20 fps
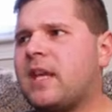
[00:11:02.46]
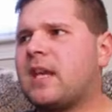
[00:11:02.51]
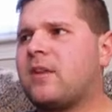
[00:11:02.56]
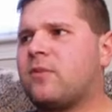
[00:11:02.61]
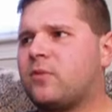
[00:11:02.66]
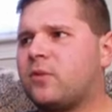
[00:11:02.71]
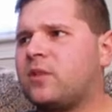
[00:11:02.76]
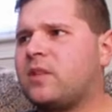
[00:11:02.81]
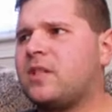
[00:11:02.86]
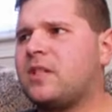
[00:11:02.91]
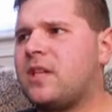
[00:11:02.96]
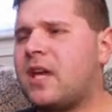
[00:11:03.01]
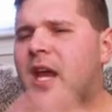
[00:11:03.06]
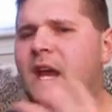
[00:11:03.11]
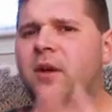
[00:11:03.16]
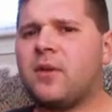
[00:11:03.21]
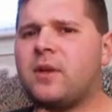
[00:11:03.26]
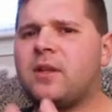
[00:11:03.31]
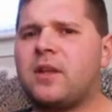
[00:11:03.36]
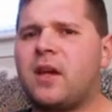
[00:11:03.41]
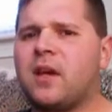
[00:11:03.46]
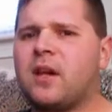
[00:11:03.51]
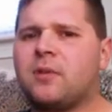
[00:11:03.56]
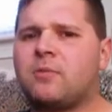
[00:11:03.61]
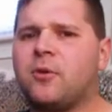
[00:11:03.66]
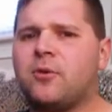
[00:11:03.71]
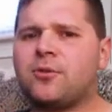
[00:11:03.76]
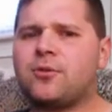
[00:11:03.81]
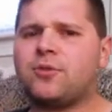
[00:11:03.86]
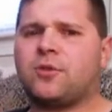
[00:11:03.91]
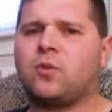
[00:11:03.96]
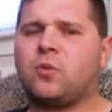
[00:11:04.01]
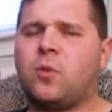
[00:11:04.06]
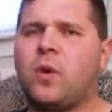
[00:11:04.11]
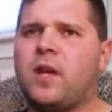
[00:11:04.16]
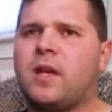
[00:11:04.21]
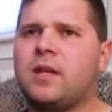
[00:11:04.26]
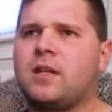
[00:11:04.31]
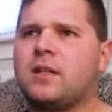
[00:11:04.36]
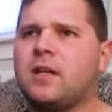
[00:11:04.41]
can't really carry that emotional
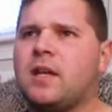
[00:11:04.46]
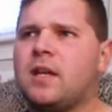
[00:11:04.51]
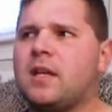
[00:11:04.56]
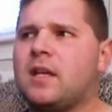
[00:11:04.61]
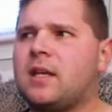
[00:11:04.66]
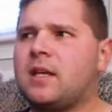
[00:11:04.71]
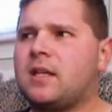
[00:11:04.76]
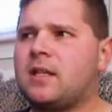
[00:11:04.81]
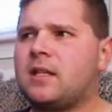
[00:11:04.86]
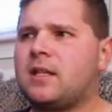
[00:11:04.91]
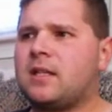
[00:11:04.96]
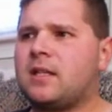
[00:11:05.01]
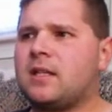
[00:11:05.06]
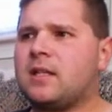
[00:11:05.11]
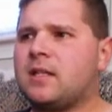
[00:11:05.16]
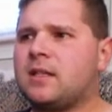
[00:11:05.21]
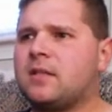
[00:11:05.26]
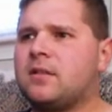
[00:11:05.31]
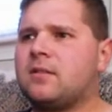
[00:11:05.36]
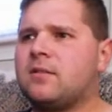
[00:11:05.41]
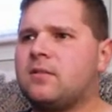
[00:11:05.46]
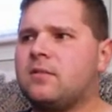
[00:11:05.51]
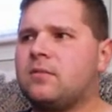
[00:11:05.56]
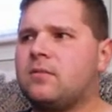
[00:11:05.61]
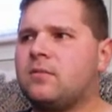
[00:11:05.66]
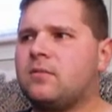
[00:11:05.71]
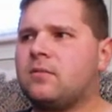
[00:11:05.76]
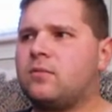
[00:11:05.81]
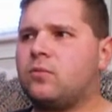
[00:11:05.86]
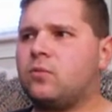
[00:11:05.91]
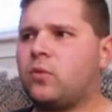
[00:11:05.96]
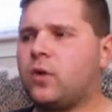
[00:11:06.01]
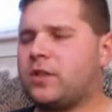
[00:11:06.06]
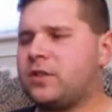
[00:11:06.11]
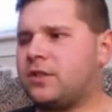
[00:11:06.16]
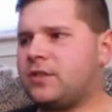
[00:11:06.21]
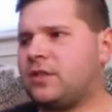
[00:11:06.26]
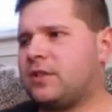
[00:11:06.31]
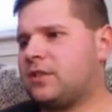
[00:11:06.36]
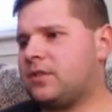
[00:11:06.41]
weight in
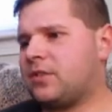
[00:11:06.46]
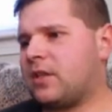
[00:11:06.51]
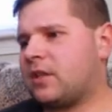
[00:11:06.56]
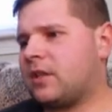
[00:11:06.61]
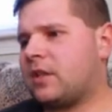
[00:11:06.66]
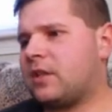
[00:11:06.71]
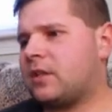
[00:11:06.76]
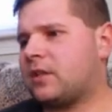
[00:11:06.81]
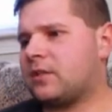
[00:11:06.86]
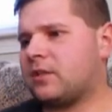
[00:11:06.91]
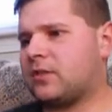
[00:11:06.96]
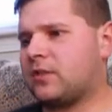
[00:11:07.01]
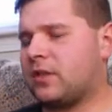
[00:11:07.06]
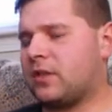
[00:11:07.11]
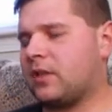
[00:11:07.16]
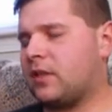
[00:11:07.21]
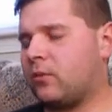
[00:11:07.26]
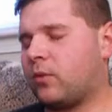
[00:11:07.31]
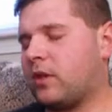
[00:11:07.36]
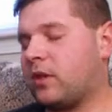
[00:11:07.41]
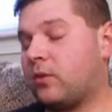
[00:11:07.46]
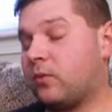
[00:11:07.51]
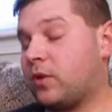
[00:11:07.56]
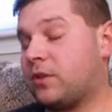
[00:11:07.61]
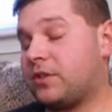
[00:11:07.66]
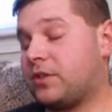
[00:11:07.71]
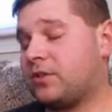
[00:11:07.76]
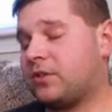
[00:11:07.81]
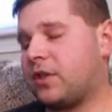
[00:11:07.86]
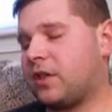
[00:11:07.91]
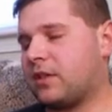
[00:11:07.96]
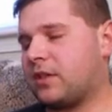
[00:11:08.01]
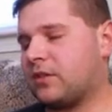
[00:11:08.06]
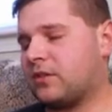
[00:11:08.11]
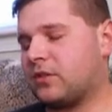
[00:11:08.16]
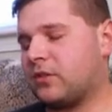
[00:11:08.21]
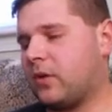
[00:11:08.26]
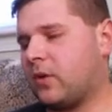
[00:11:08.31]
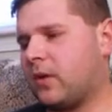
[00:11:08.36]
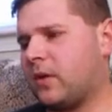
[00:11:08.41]
what she's singing in what she's saying
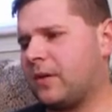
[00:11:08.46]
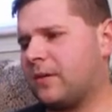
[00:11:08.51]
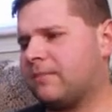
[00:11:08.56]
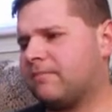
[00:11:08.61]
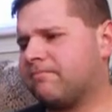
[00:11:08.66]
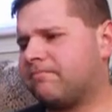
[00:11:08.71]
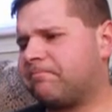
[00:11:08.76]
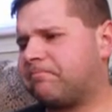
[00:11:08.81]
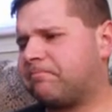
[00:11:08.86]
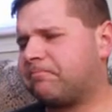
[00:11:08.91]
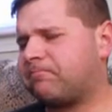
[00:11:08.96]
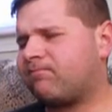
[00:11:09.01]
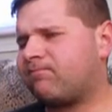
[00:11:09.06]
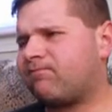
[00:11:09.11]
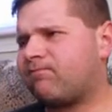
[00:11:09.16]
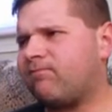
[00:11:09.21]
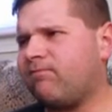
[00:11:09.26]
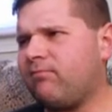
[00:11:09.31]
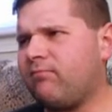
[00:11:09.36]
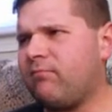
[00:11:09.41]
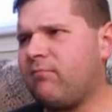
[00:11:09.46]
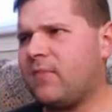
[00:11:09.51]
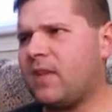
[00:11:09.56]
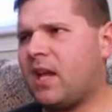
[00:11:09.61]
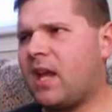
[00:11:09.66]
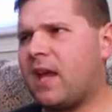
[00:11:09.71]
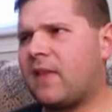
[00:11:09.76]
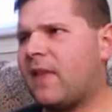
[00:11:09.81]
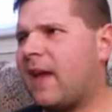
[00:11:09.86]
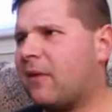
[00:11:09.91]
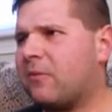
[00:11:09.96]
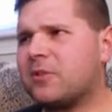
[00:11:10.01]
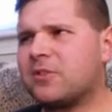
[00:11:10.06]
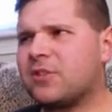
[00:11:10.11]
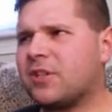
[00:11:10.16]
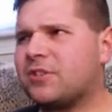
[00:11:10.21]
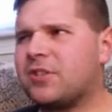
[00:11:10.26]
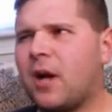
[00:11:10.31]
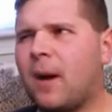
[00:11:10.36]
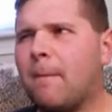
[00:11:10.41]
in song. And that was
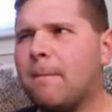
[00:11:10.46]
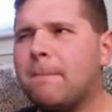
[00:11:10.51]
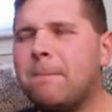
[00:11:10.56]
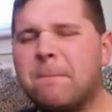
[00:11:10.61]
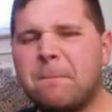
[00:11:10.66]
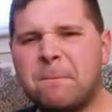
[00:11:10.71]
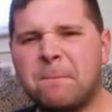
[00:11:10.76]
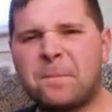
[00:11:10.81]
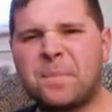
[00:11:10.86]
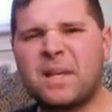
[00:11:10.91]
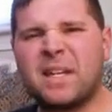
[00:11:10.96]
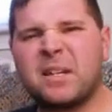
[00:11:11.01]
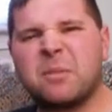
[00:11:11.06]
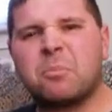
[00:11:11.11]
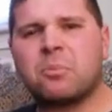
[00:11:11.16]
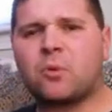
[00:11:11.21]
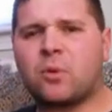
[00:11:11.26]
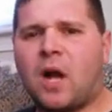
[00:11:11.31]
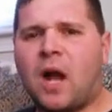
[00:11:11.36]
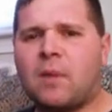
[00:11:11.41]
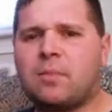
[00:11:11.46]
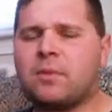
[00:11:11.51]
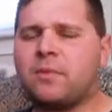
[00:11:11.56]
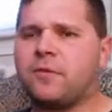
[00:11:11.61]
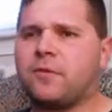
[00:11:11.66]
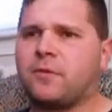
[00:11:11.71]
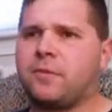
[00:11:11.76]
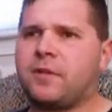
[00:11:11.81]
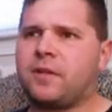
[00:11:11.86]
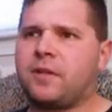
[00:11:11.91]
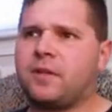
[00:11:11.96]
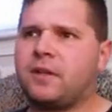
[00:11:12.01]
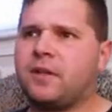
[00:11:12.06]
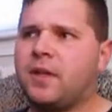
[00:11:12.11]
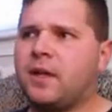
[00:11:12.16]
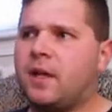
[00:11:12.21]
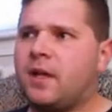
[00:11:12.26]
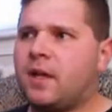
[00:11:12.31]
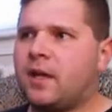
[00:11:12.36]
such a big problem for me.